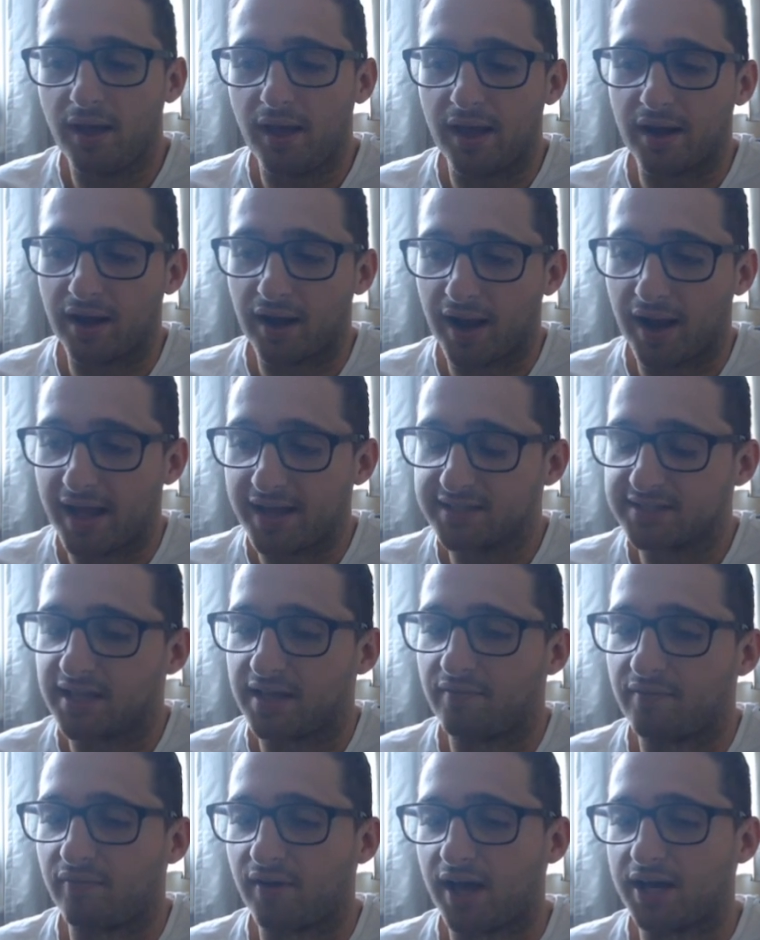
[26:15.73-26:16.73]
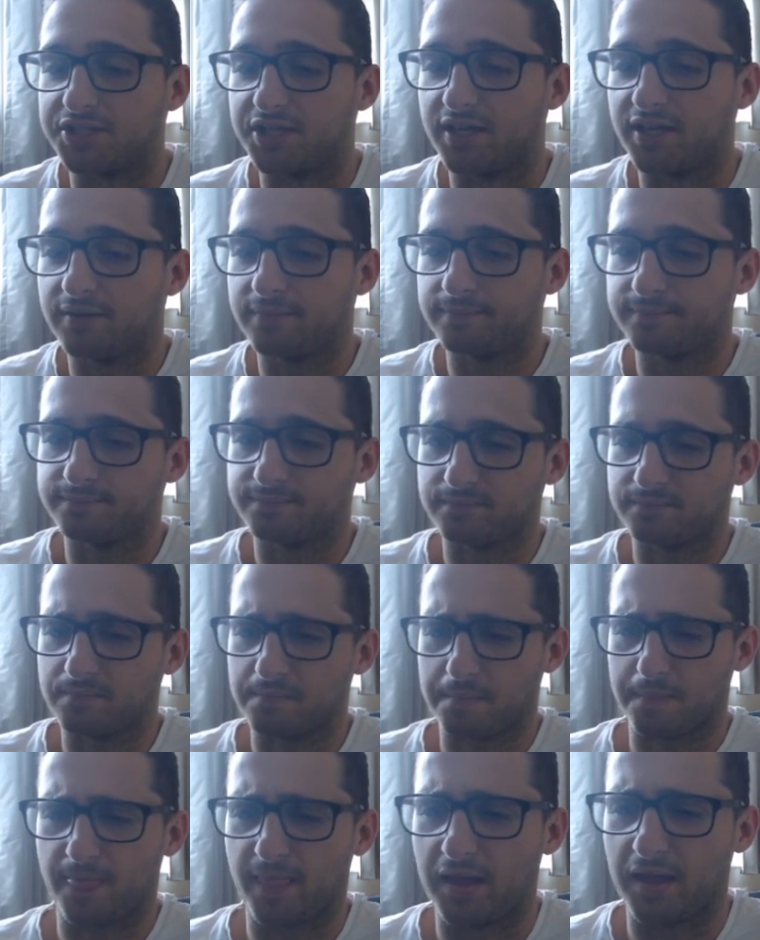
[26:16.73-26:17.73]
unless they're flashing.
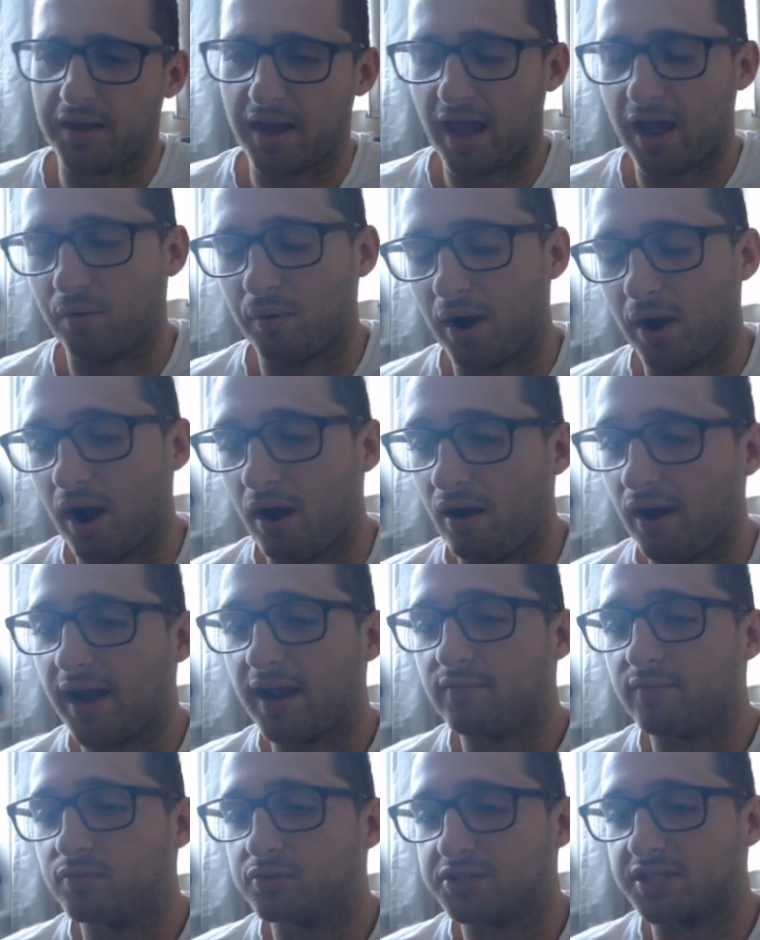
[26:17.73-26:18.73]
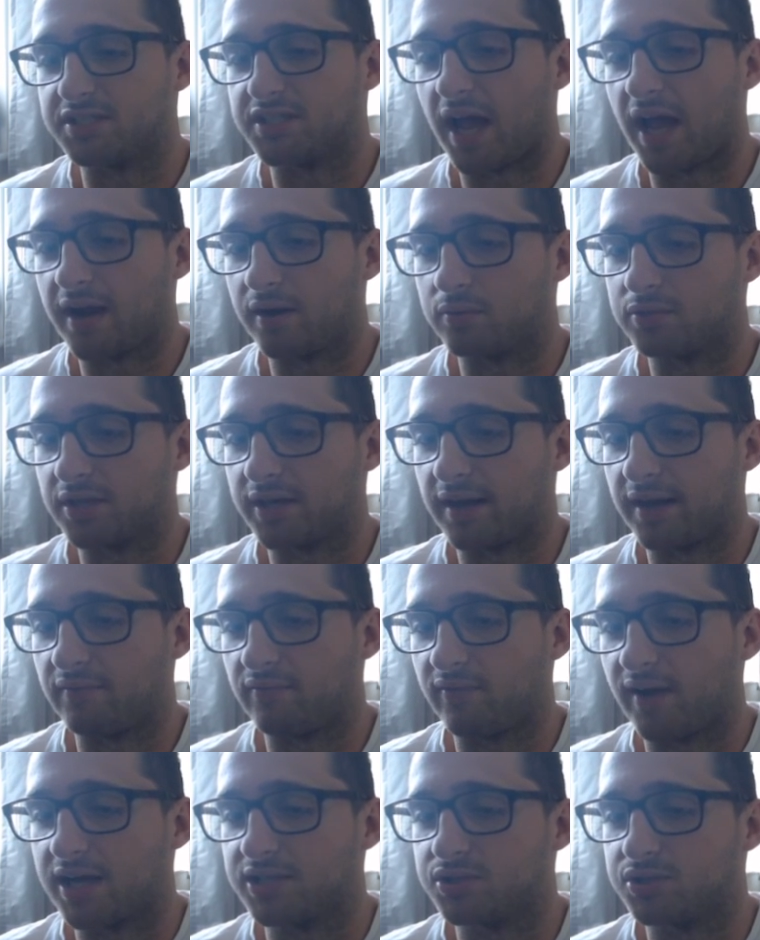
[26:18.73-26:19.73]
Now at higher levels, this angle is going to get
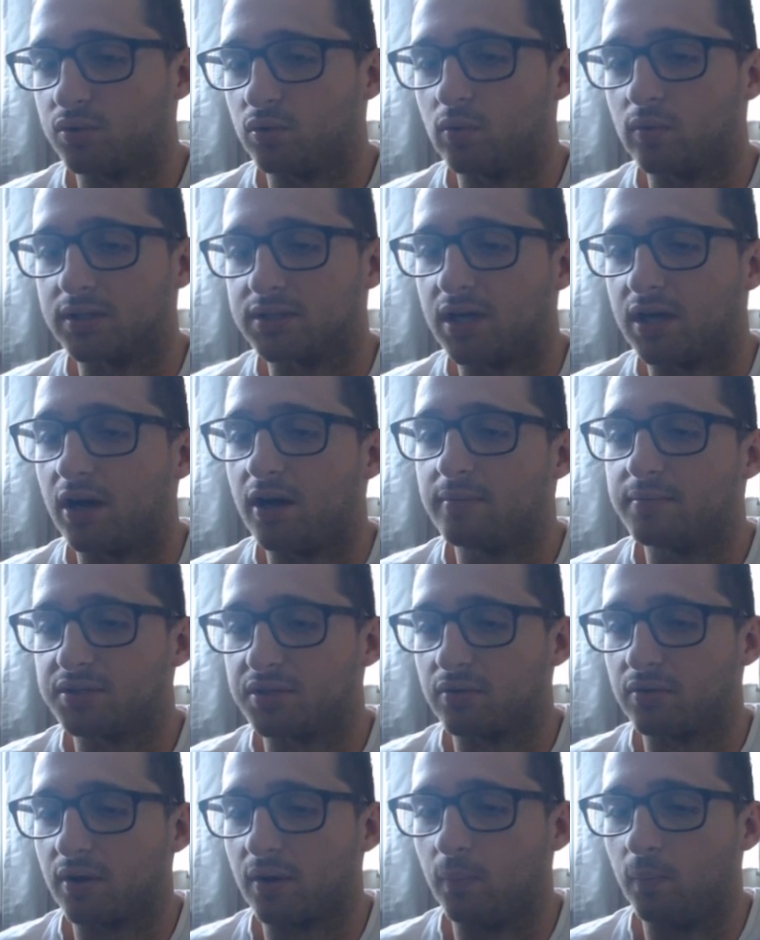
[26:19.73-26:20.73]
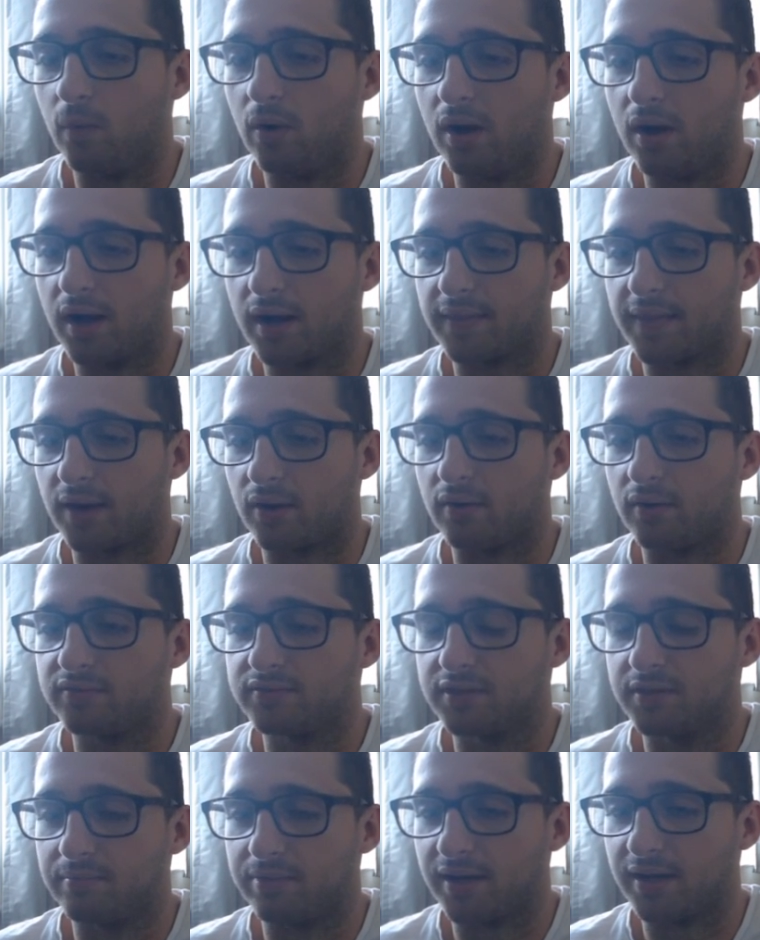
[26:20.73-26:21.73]
flashed all the time, so it's not going to work that
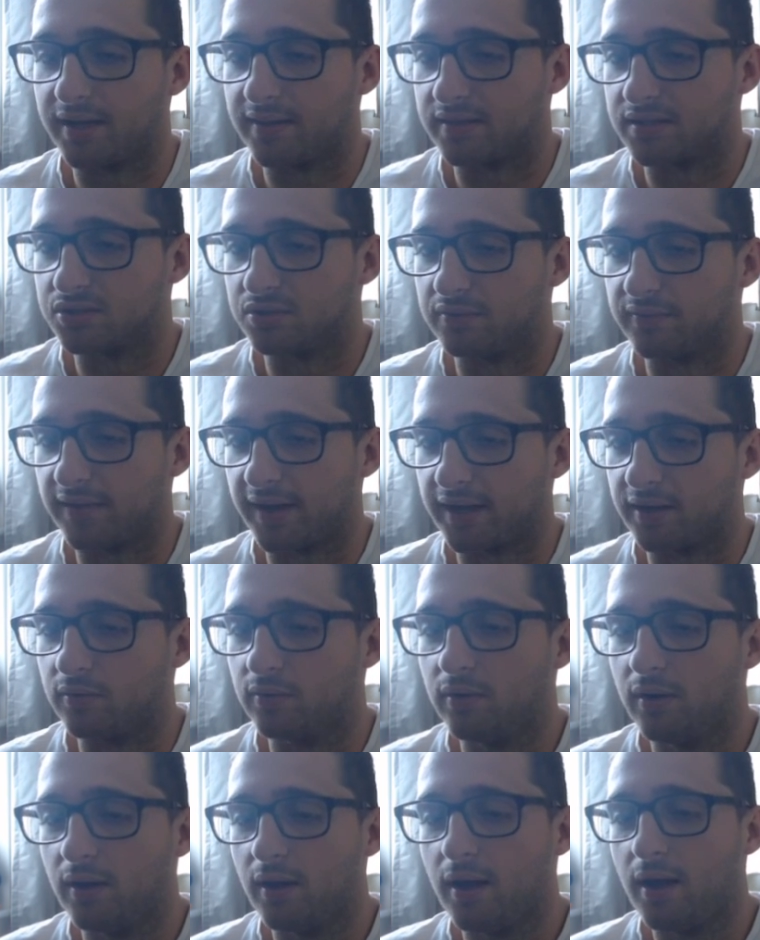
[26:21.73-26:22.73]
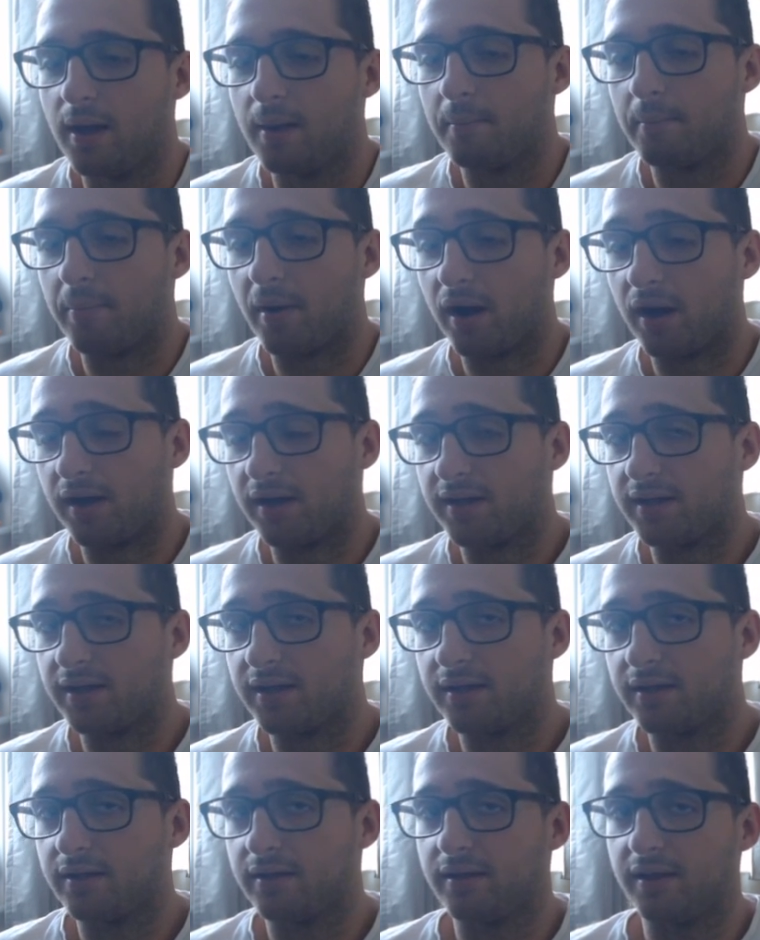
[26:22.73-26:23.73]
often playing this sort of angle. But
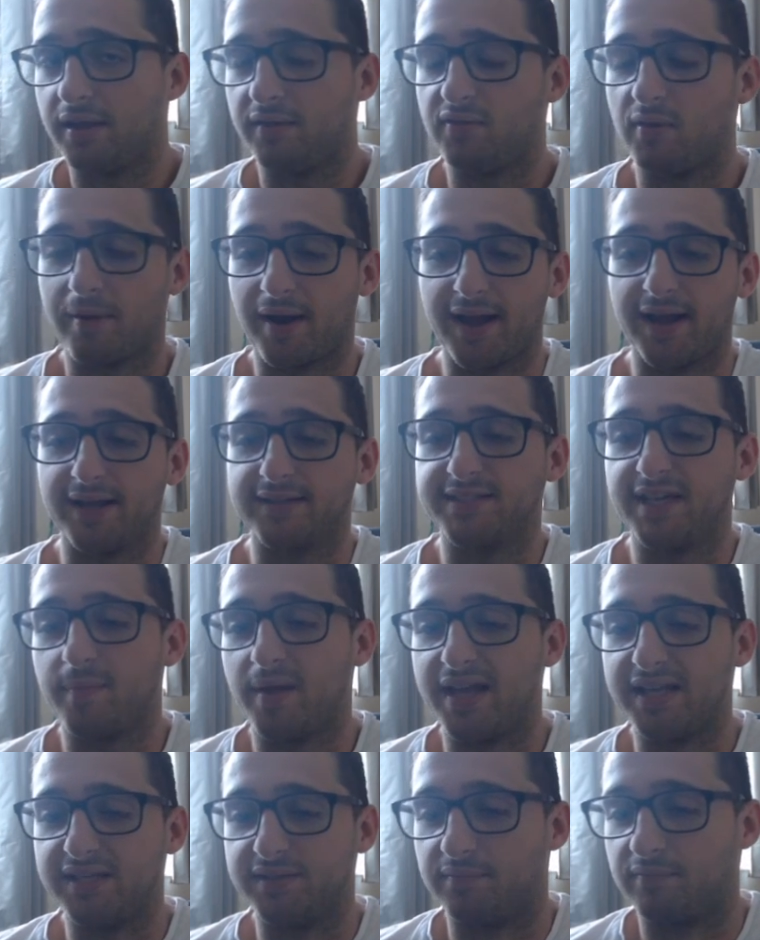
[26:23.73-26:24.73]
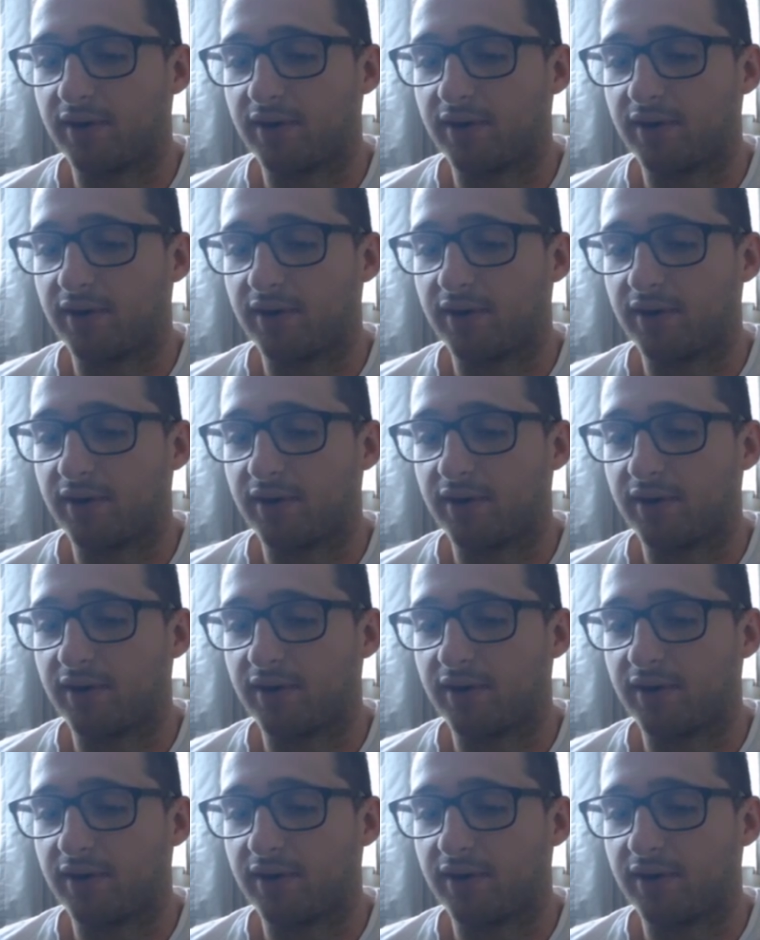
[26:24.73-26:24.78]
if you're playing a team that isn't